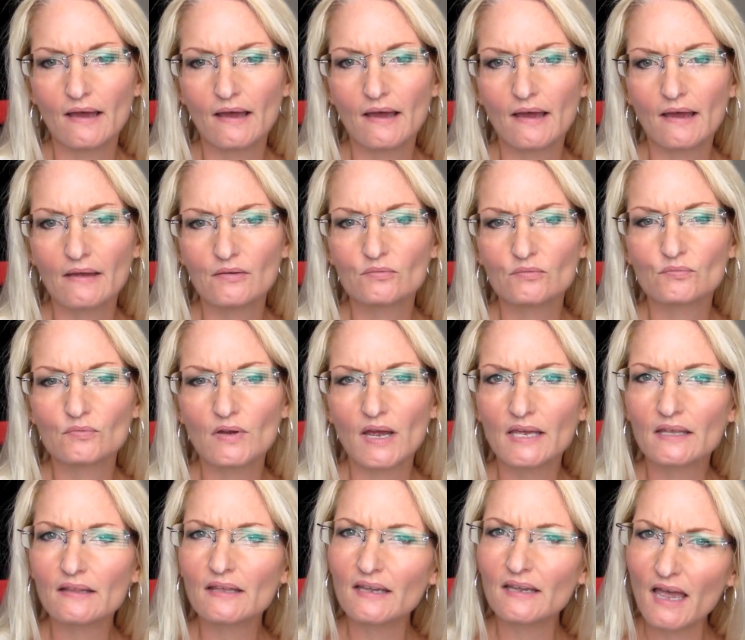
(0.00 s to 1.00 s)
I,
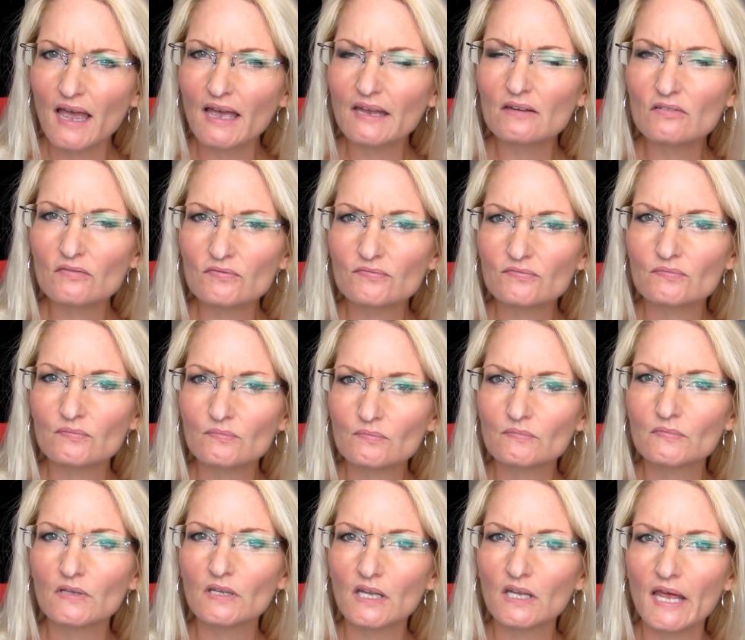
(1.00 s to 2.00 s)
I that kind of
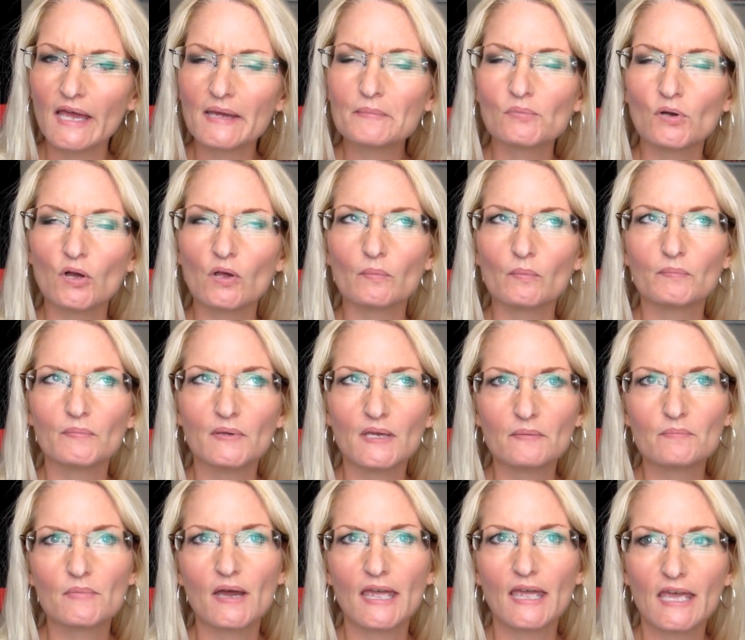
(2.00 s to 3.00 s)
little light bulb
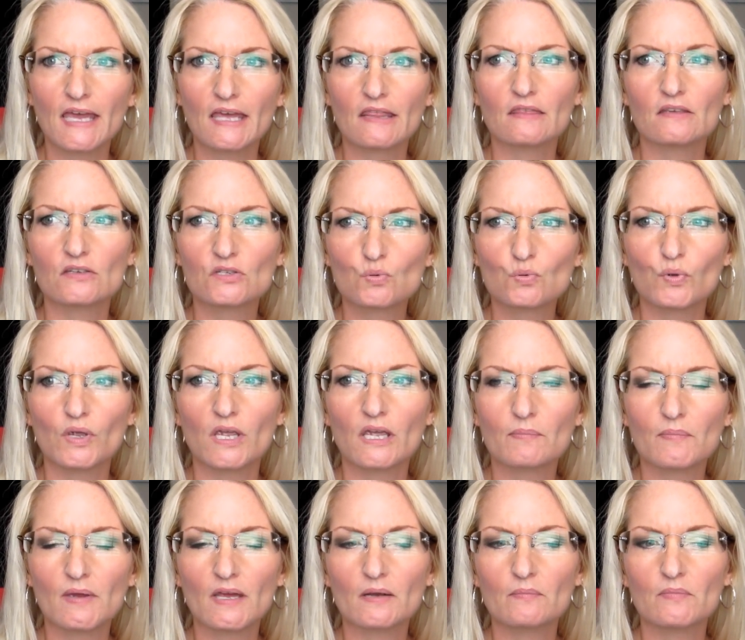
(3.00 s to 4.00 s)
in my head this
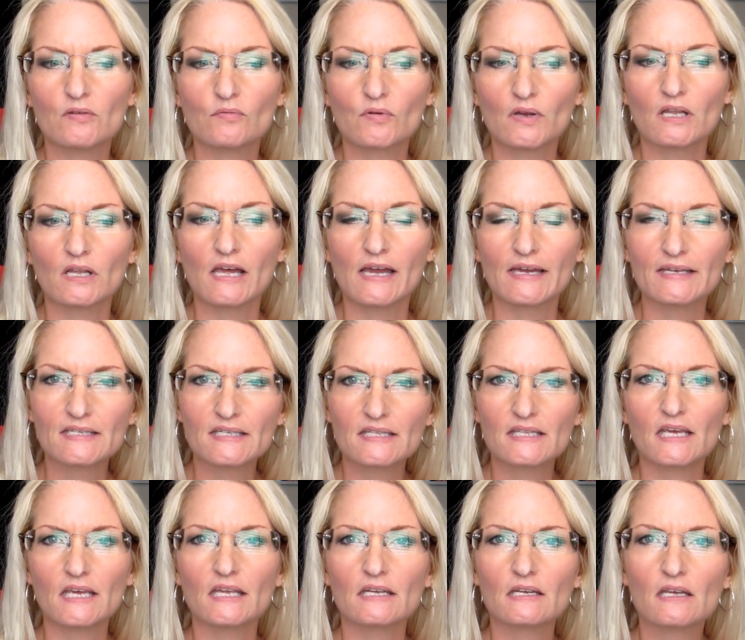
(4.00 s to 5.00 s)
week made me realize
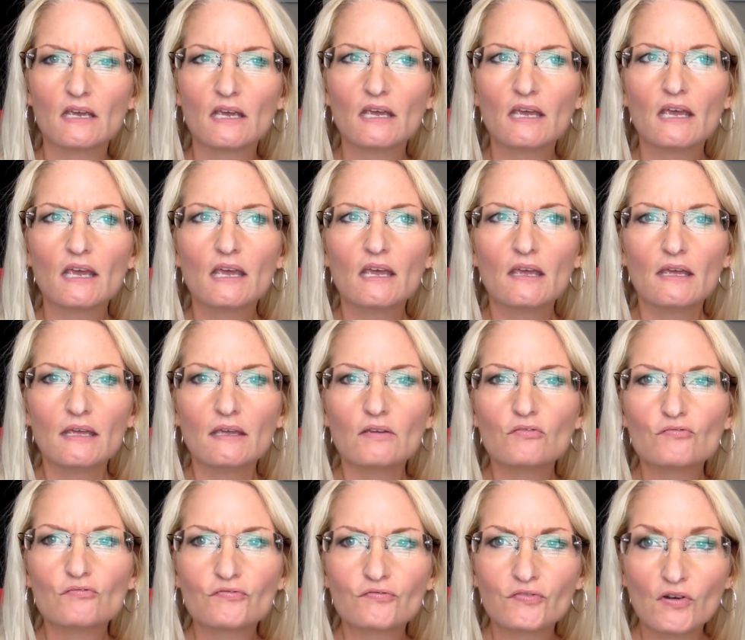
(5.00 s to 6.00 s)
that
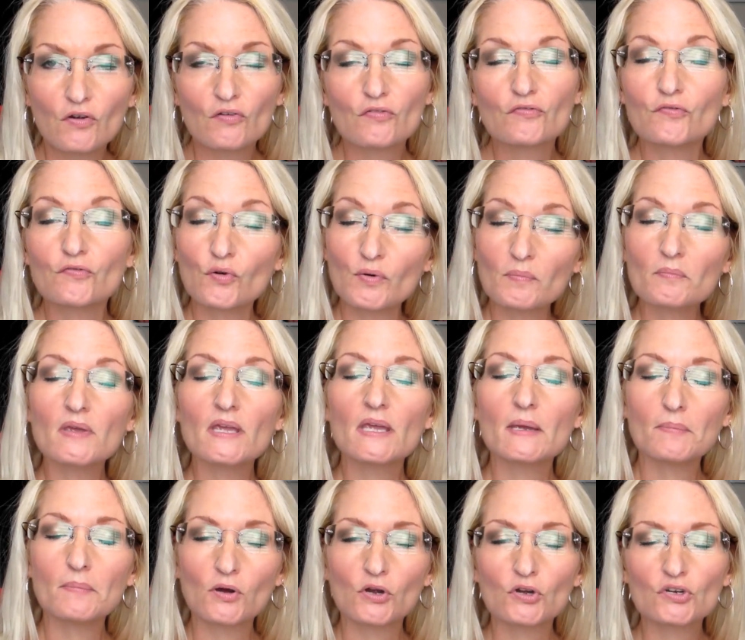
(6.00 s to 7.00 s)
for, for
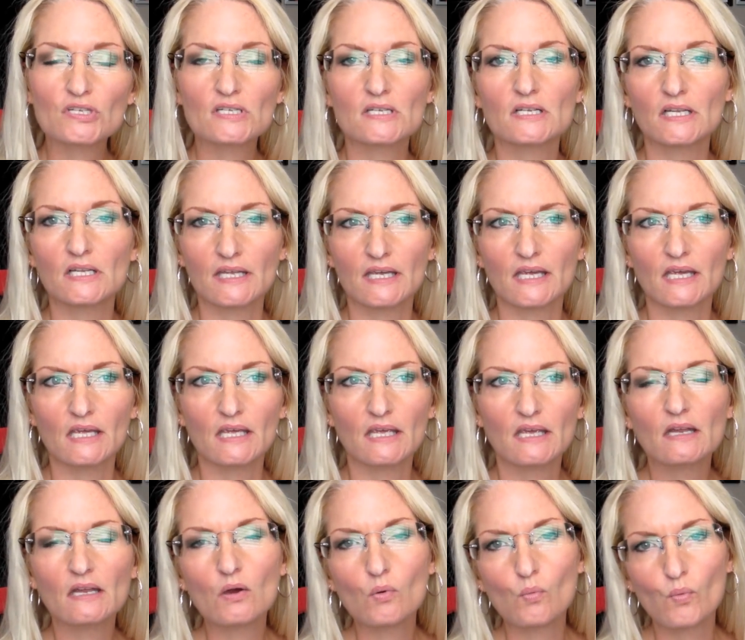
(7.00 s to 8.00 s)
me personally,
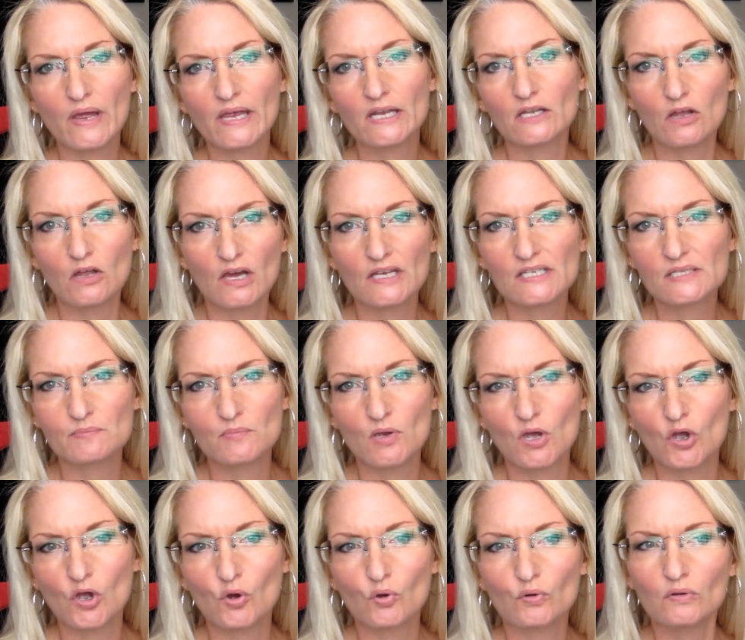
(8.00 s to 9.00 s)
in a weight loss
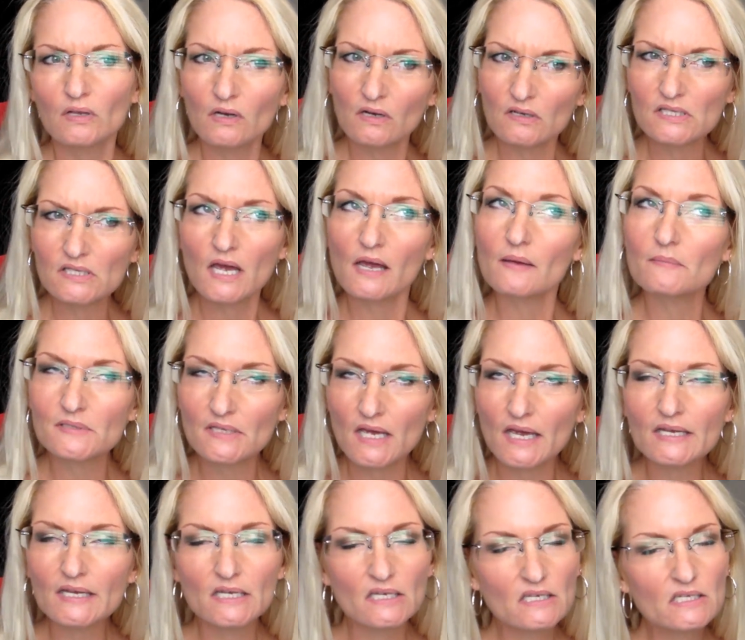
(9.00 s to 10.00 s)
mode, there are times
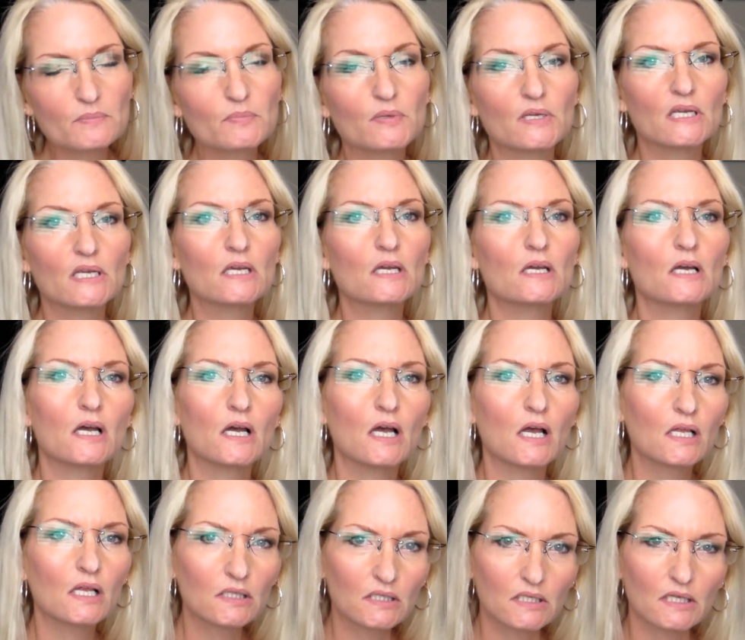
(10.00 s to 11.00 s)
I need to be
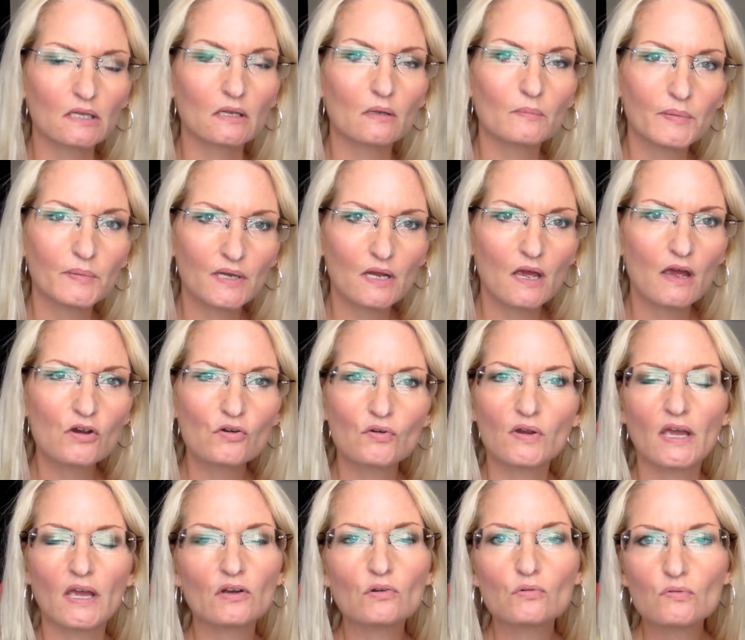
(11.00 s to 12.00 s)
a little bit
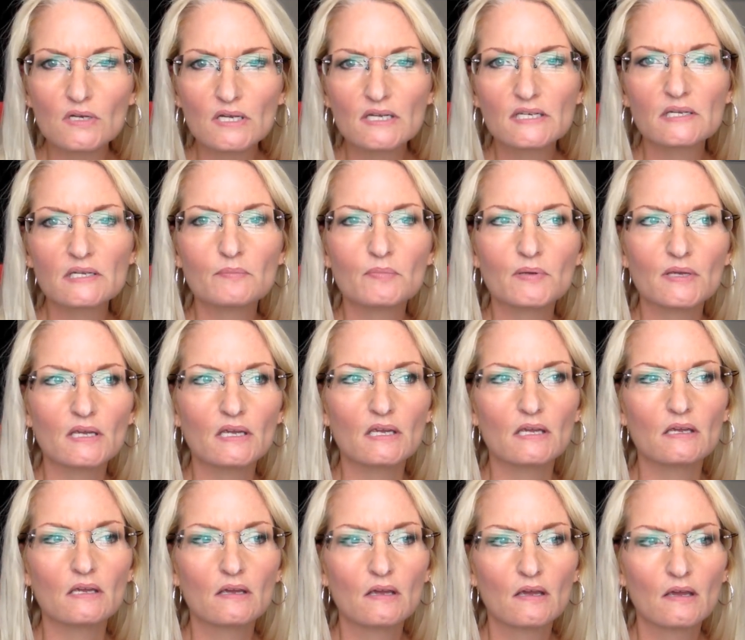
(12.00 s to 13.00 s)
hungry. I don't need to
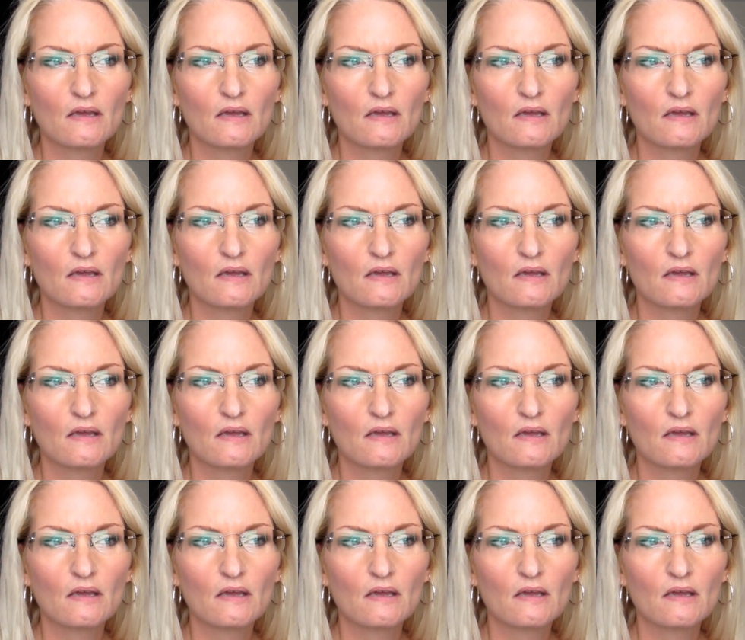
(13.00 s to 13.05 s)
be